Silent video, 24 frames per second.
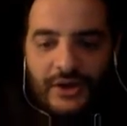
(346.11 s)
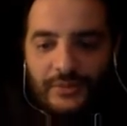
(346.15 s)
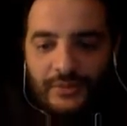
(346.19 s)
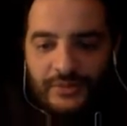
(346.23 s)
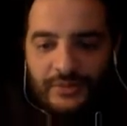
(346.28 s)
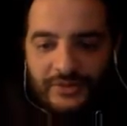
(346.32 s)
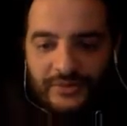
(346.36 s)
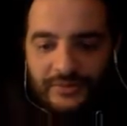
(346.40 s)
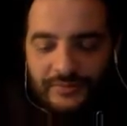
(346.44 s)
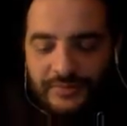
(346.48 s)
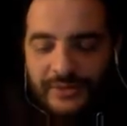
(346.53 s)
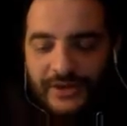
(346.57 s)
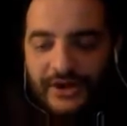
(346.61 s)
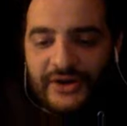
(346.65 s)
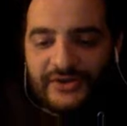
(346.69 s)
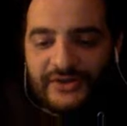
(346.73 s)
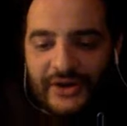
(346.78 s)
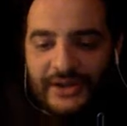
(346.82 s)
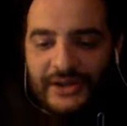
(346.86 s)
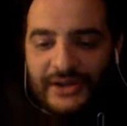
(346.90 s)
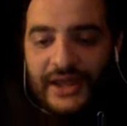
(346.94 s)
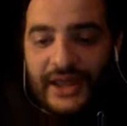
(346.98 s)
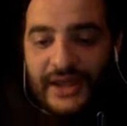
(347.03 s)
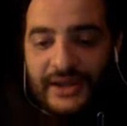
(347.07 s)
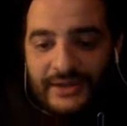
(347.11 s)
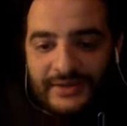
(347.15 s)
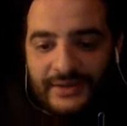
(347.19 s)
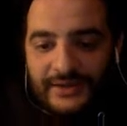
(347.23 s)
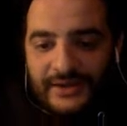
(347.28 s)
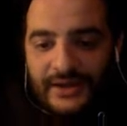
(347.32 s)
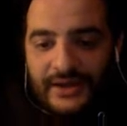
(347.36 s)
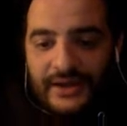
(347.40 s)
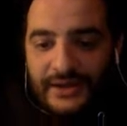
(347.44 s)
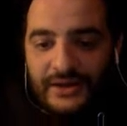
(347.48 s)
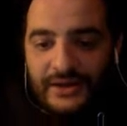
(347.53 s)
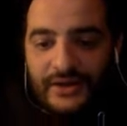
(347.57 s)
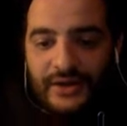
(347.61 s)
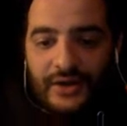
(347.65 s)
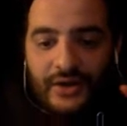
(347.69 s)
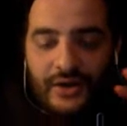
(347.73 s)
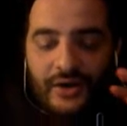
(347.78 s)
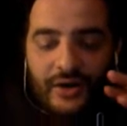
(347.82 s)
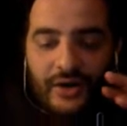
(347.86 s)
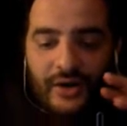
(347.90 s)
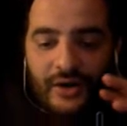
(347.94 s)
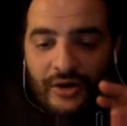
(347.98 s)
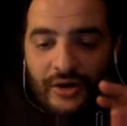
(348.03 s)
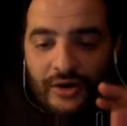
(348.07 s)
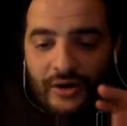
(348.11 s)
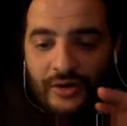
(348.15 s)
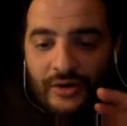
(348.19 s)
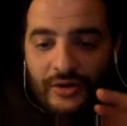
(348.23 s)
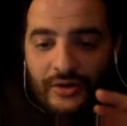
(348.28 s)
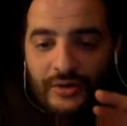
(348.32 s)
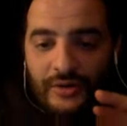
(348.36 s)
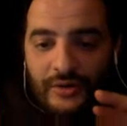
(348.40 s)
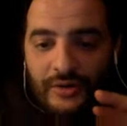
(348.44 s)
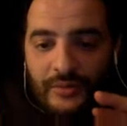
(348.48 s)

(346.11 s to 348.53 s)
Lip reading: But the players I like tonight are